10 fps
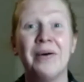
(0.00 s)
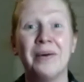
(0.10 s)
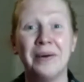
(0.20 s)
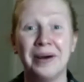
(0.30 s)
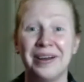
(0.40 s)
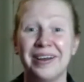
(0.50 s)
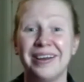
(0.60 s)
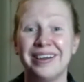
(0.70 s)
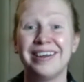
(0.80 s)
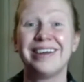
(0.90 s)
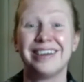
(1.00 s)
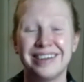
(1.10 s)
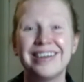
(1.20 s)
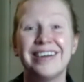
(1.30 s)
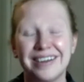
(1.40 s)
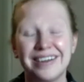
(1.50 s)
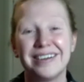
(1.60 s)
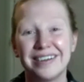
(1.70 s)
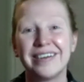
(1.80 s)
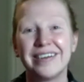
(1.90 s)
bow ties and different things
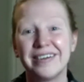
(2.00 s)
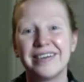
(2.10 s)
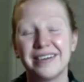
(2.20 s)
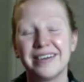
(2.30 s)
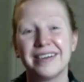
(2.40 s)
for local people.